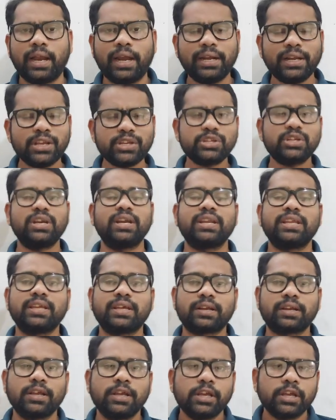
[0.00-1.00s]
And each student
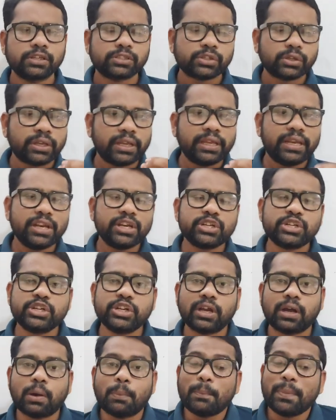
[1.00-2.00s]
here, so
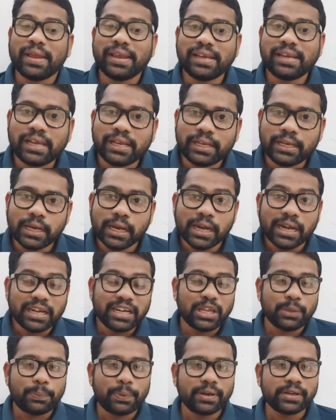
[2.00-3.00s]
inertia mainly
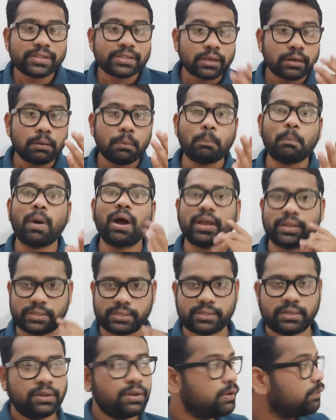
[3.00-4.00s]
depends on
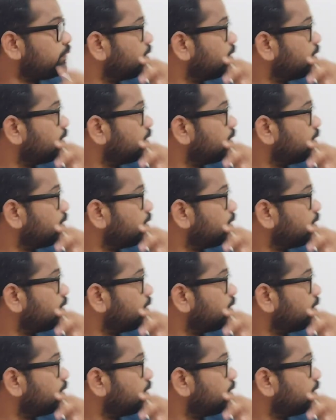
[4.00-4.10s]
mass.